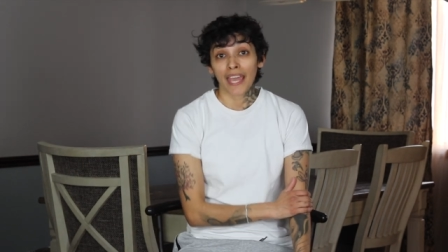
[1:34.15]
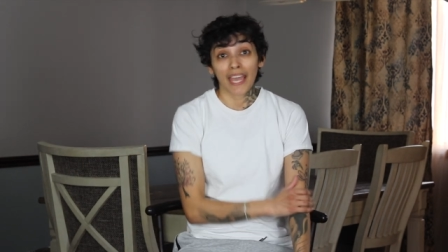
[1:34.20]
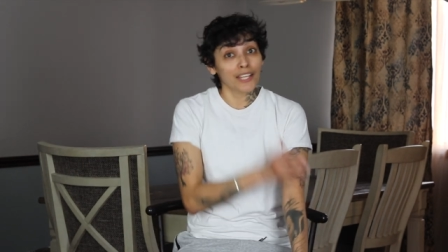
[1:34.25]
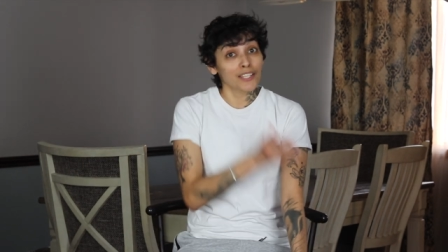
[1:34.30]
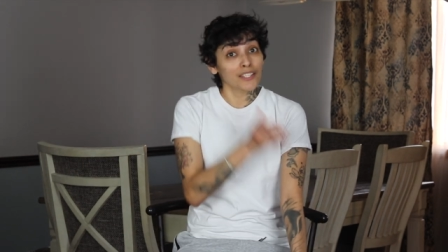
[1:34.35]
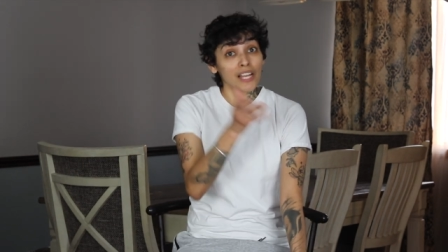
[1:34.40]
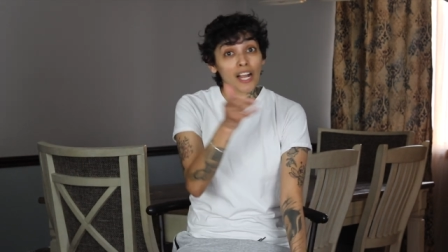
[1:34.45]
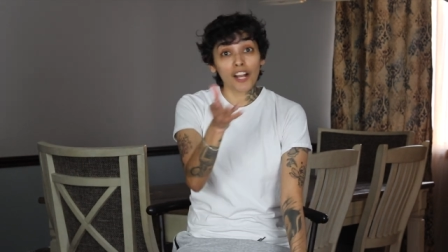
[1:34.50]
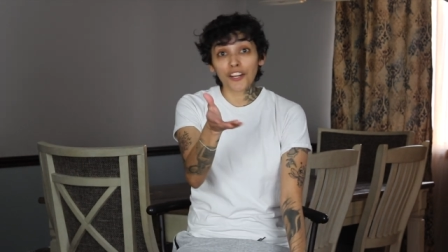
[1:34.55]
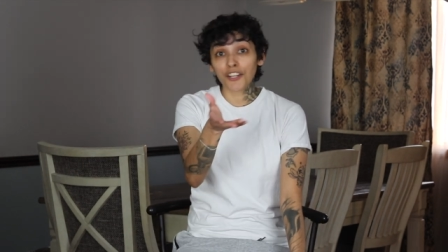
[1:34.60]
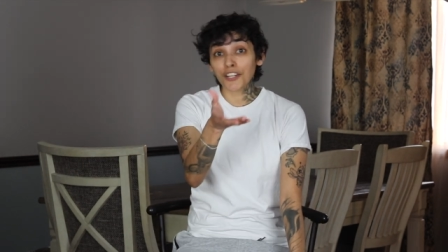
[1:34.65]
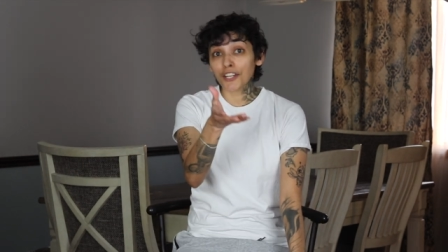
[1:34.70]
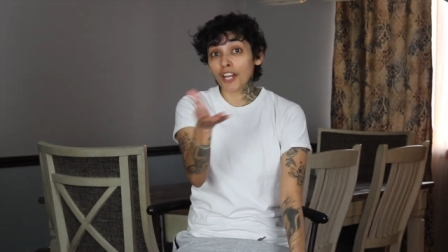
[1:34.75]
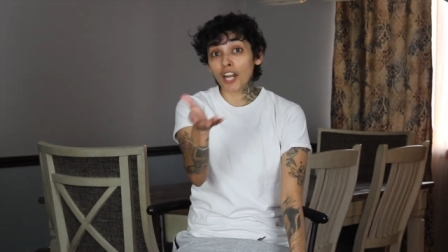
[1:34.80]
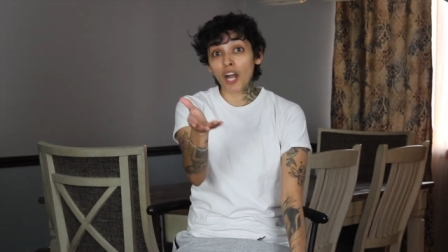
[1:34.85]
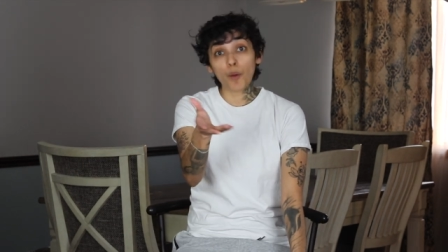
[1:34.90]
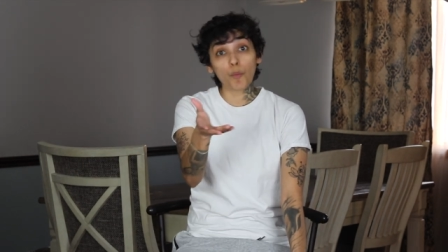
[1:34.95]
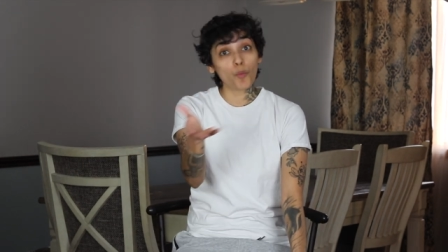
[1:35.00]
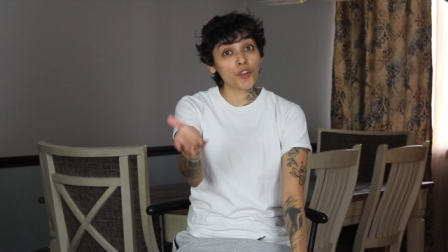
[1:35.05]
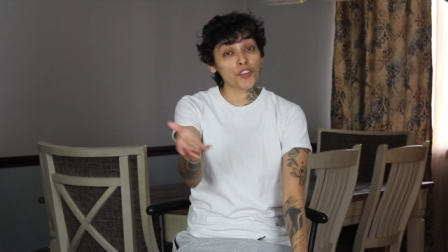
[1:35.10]
And y'all gonna
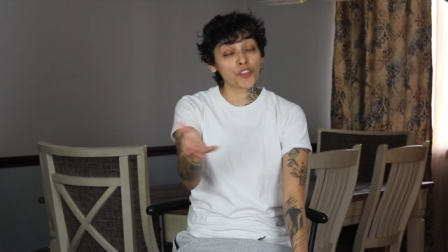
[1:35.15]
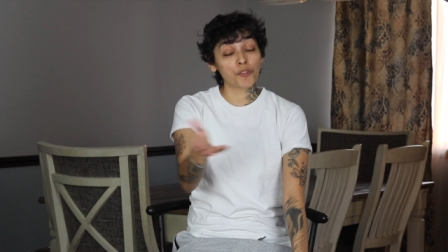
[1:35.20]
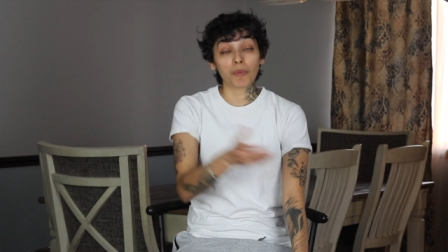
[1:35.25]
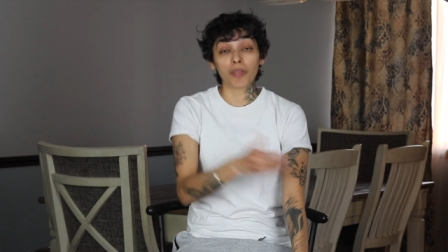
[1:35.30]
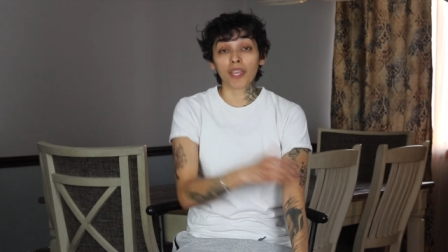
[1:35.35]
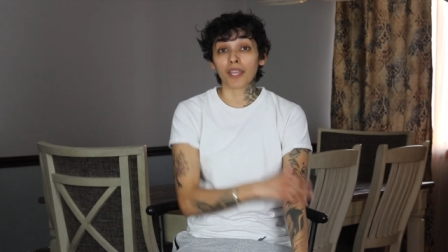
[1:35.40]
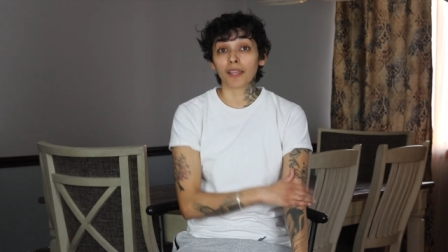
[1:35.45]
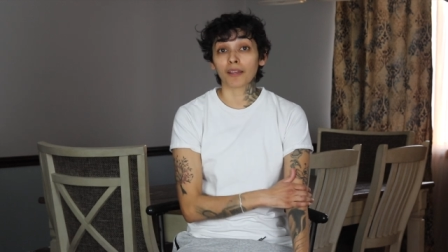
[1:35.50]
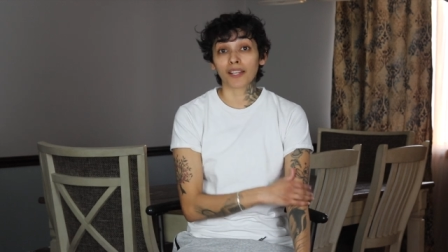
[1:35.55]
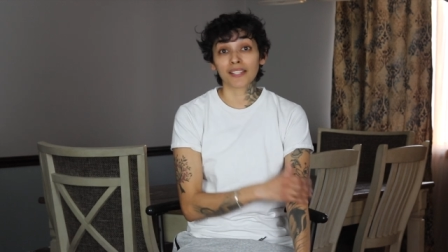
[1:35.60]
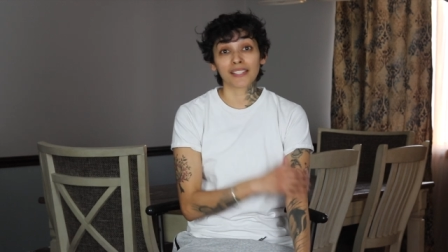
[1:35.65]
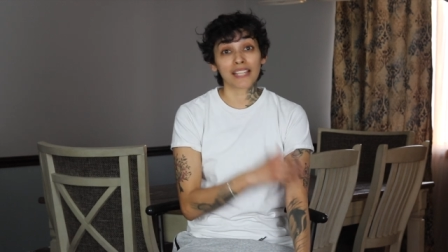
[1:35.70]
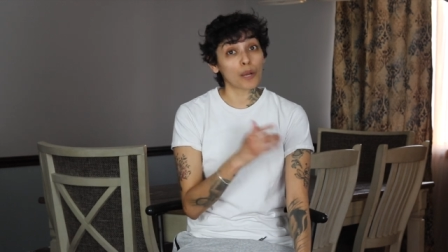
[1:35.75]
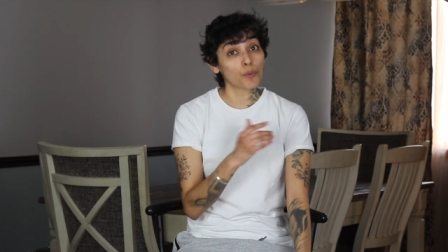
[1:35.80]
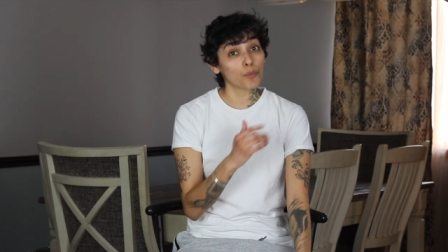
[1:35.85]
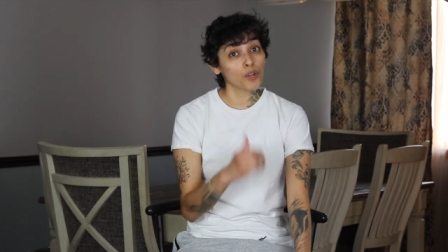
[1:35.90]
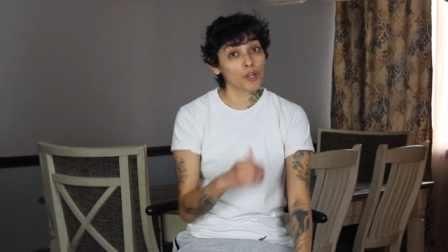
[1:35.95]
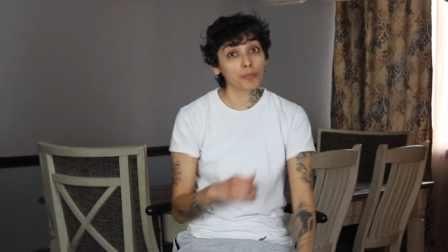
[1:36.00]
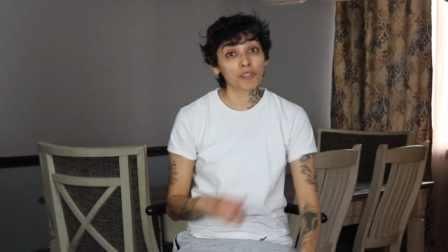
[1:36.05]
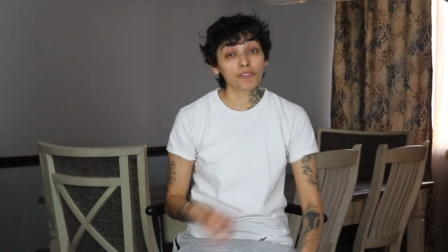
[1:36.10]
come with me because I
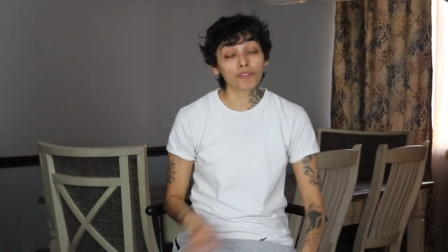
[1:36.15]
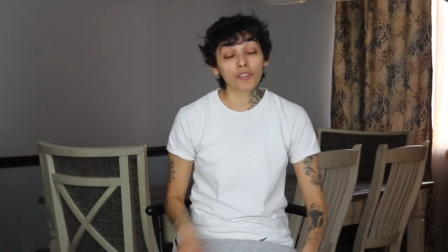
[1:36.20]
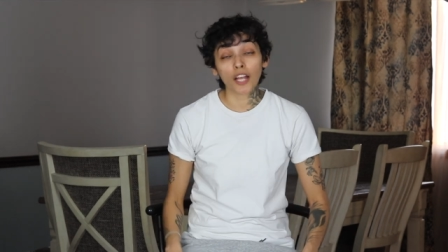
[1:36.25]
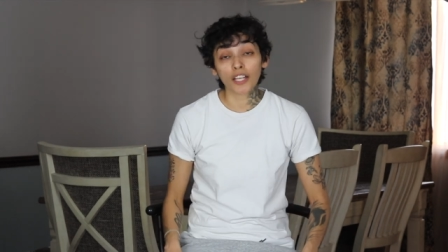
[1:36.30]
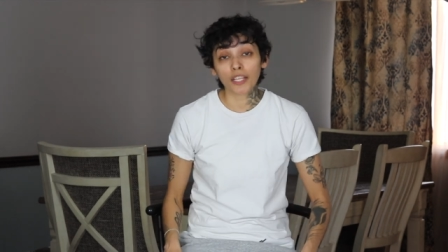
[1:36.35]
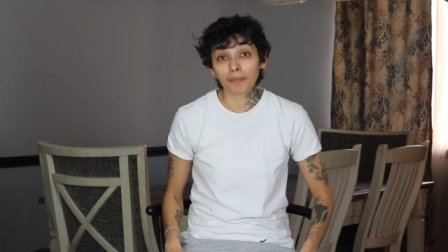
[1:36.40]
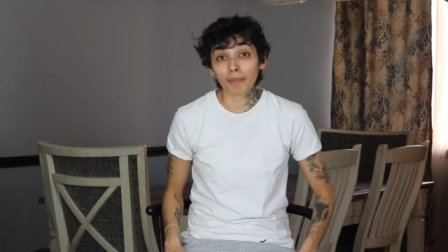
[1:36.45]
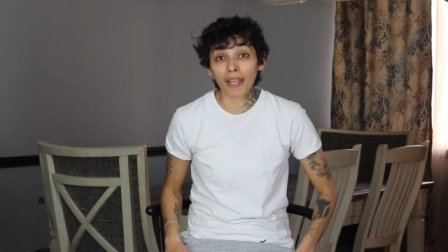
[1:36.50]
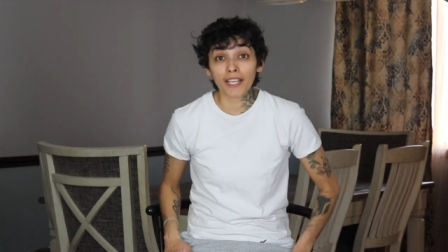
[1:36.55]
will be vlogging